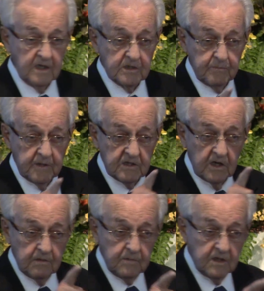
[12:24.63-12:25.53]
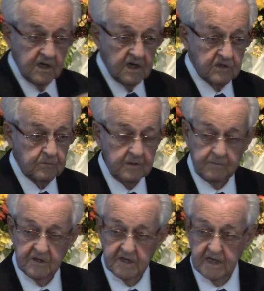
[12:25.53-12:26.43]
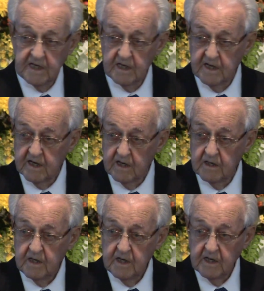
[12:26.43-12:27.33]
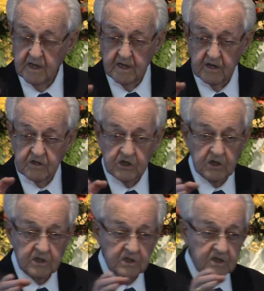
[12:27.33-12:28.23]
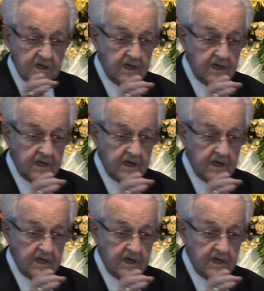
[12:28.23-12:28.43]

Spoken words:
especially among God's people today, and in our churches,